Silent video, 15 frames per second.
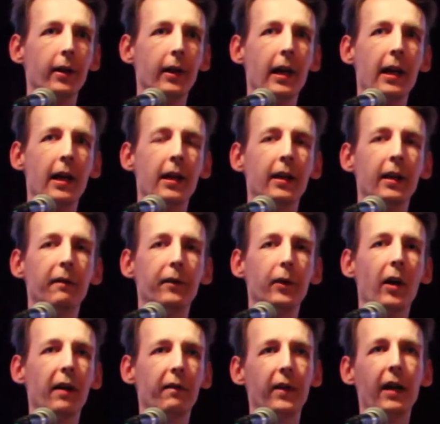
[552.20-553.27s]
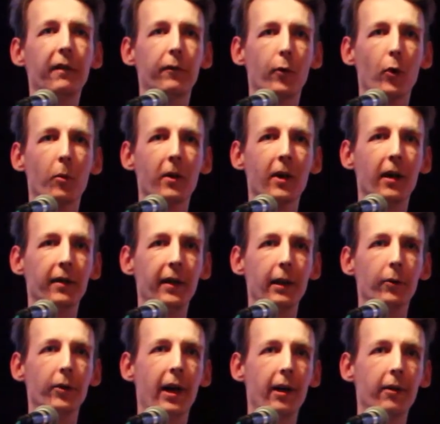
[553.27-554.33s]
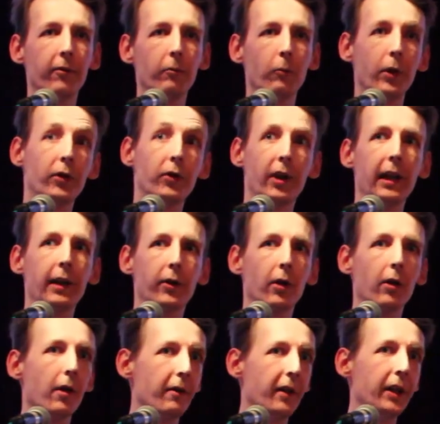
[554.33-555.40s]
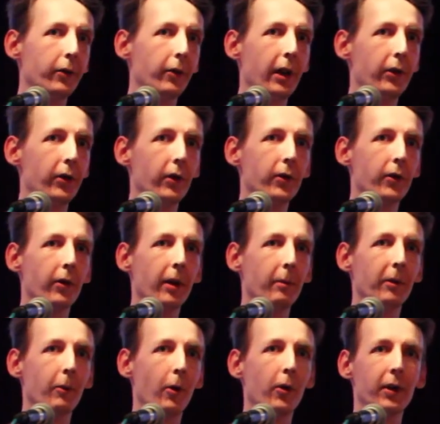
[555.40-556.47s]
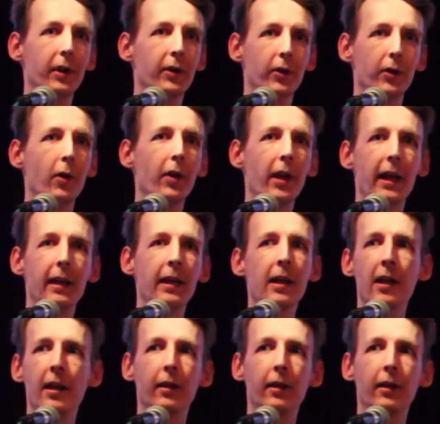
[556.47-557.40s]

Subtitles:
And if you have that formula nailed down, which takes a lot of iterations, don't get me wrong, this is not a